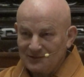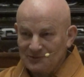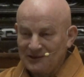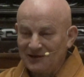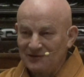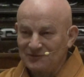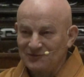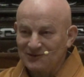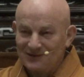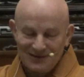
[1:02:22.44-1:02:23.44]
We have
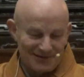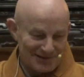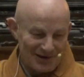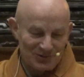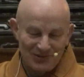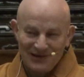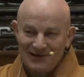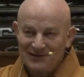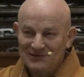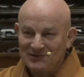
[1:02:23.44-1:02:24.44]
now
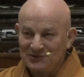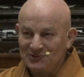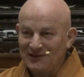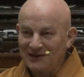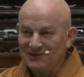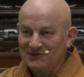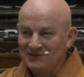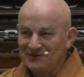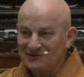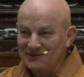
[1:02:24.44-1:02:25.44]
learned you cannot
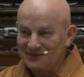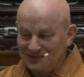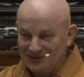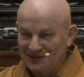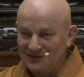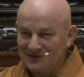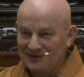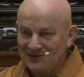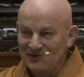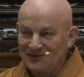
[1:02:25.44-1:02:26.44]
really
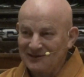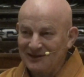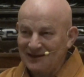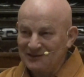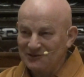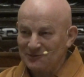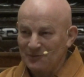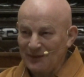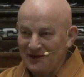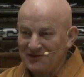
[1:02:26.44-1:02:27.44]
disengage
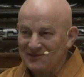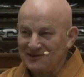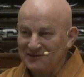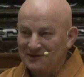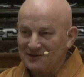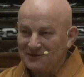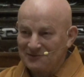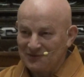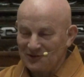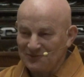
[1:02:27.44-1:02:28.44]
placing
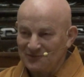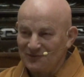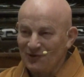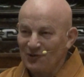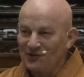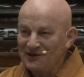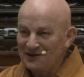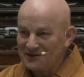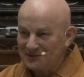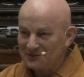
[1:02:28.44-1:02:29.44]
from
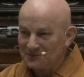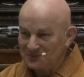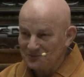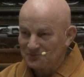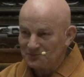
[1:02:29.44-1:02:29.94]
following hmm?